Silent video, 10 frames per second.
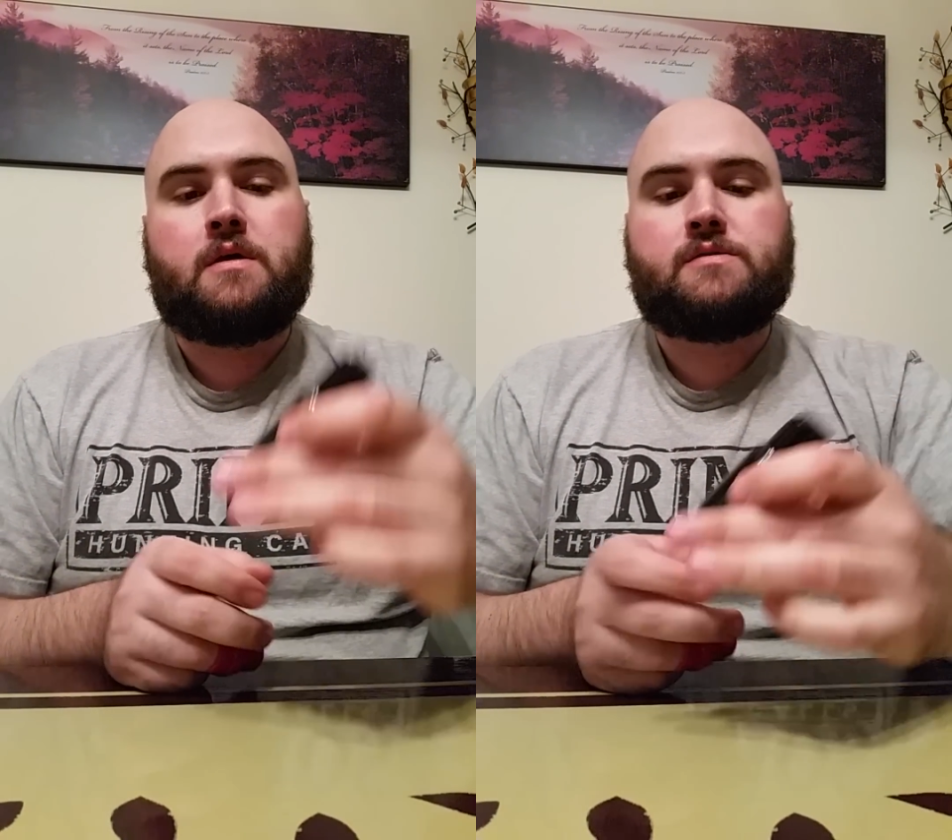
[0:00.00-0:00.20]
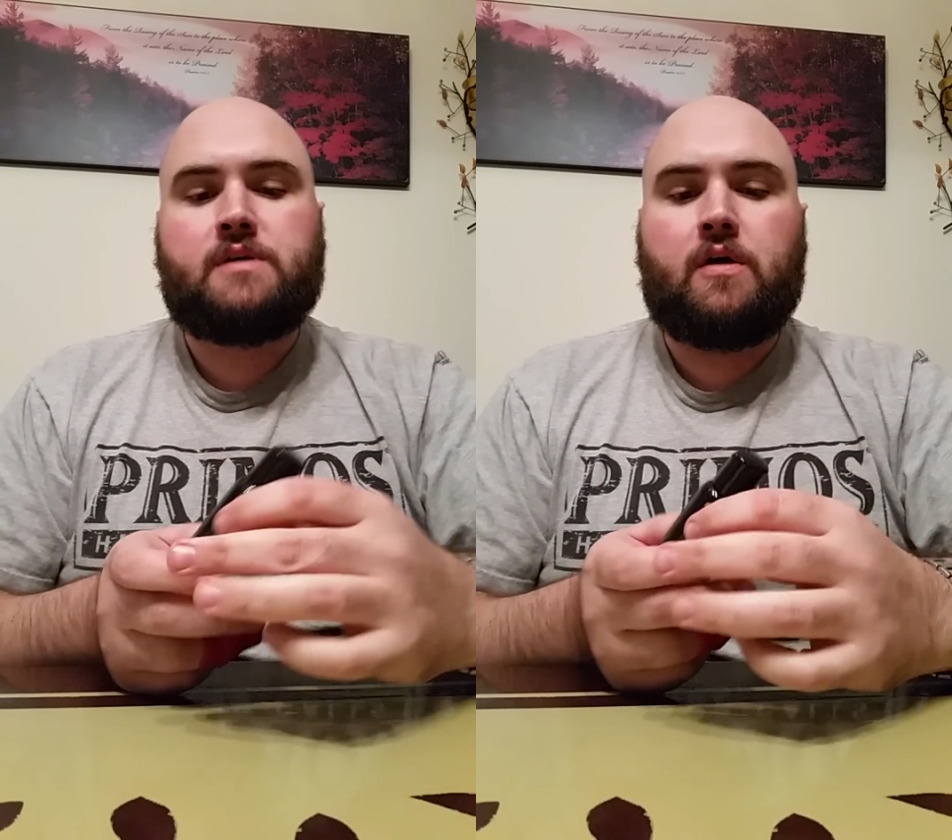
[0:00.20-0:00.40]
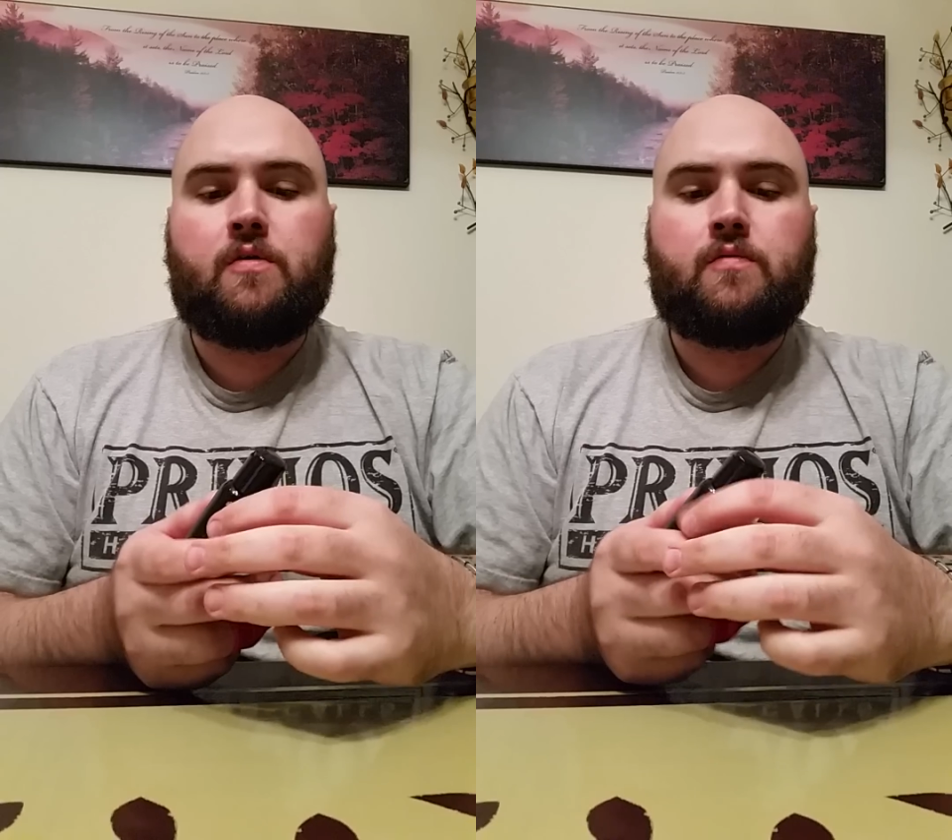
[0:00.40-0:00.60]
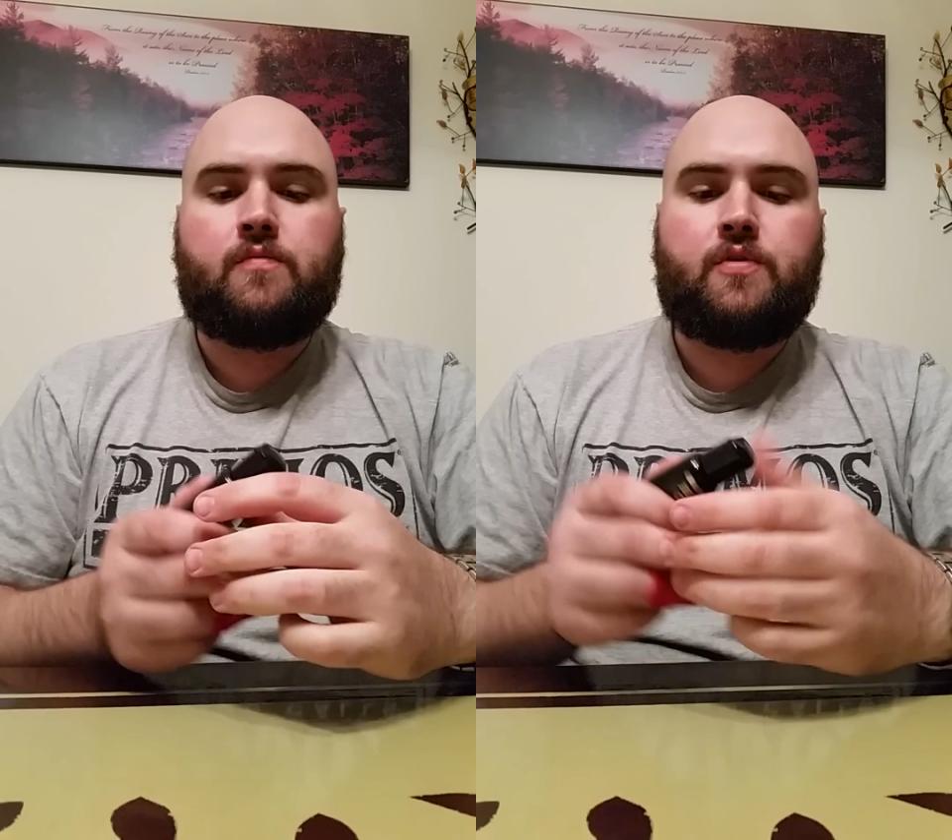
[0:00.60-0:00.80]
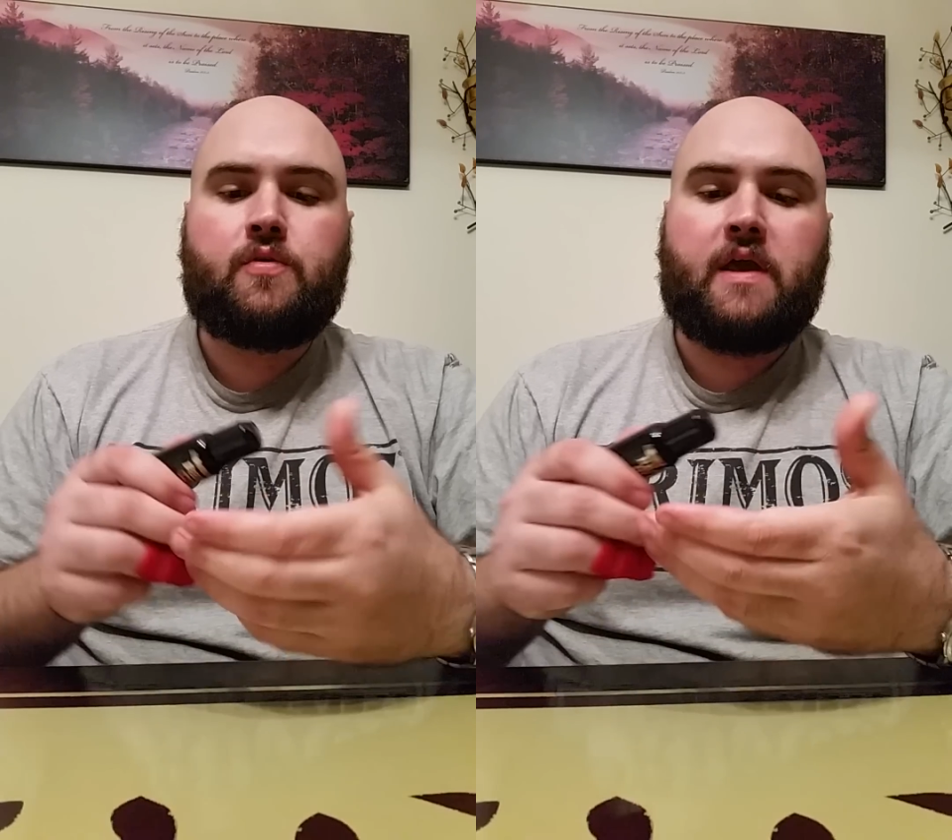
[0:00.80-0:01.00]
So
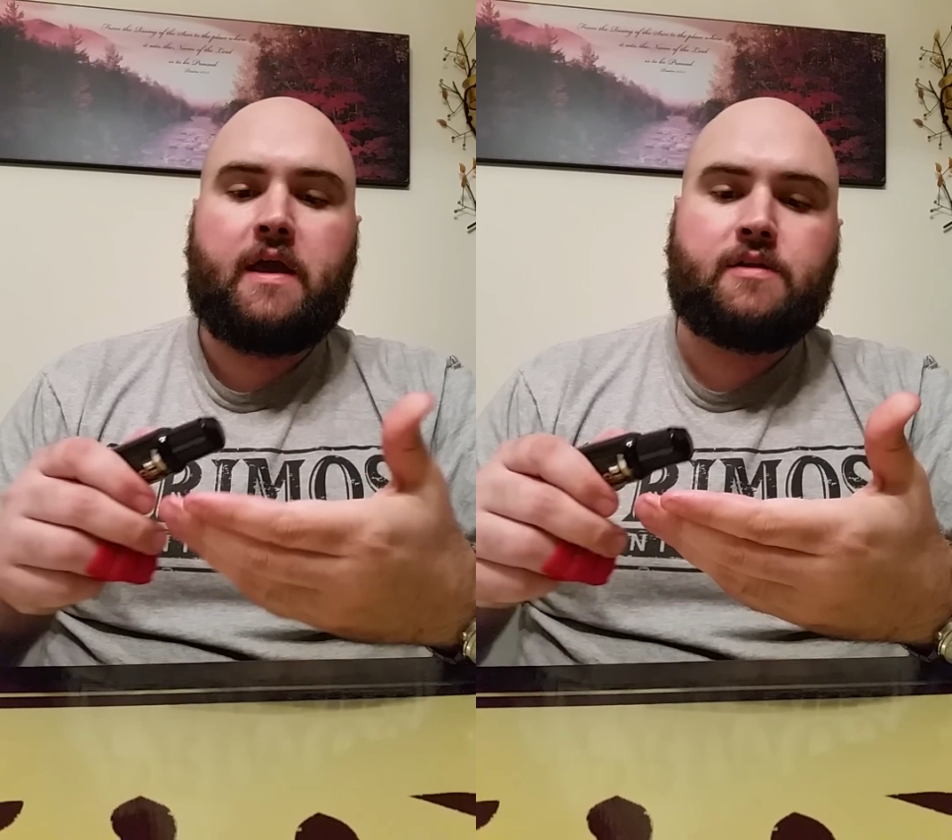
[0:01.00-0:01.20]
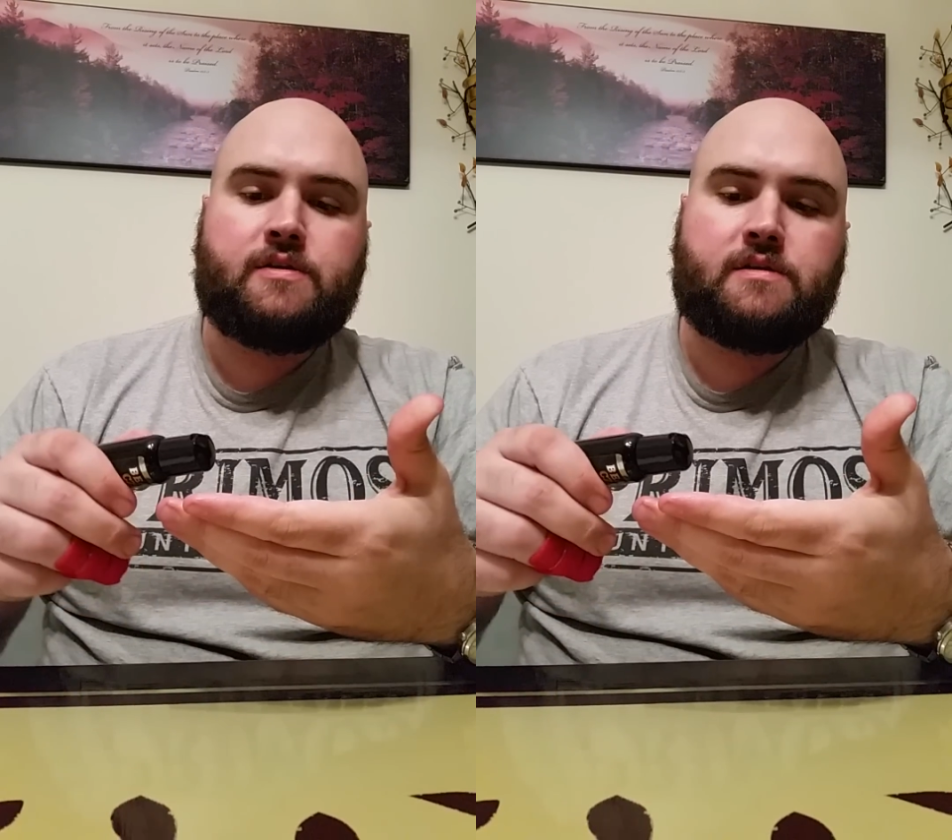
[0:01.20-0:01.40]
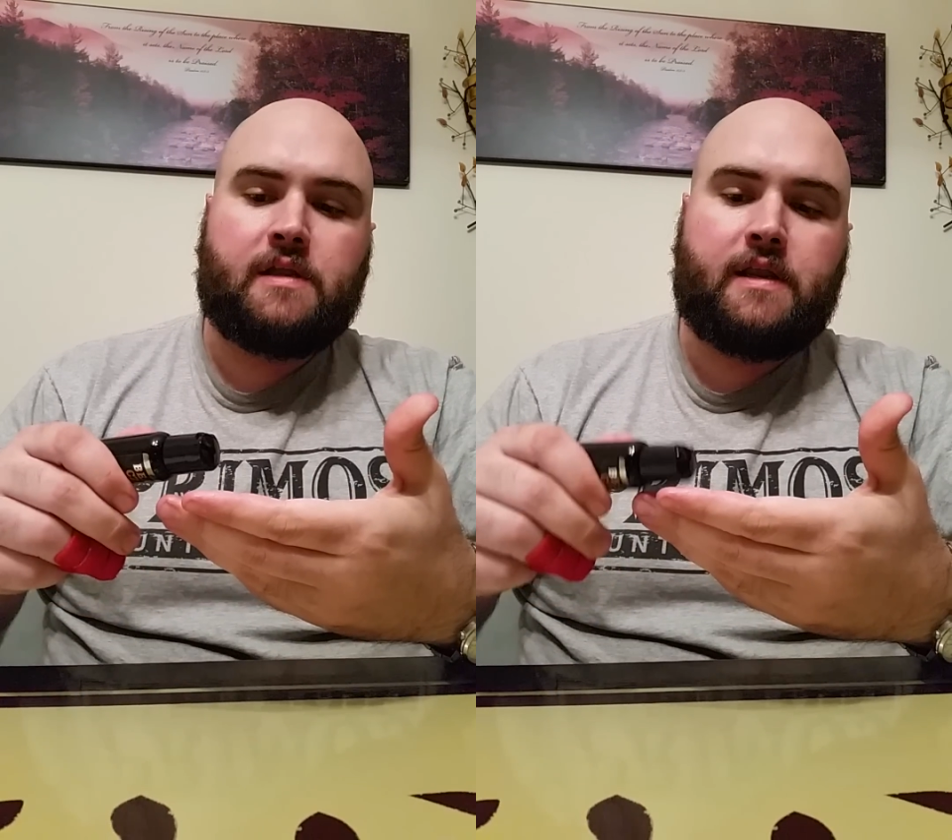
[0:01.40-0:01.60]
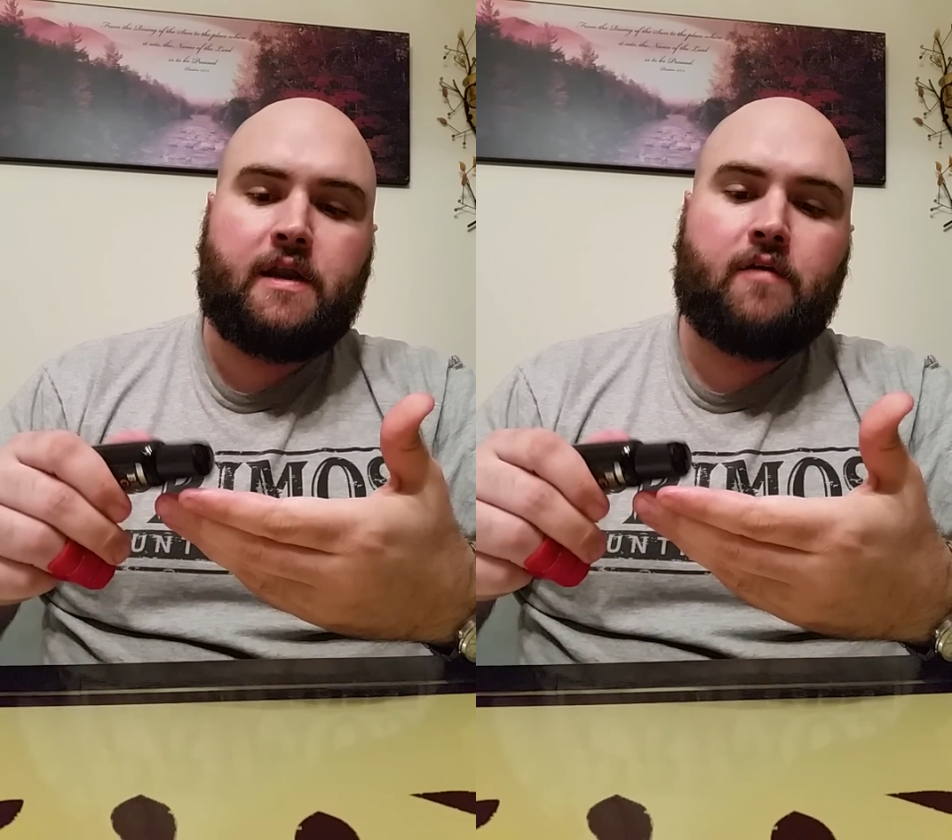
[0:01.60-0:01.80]
you can't just lean it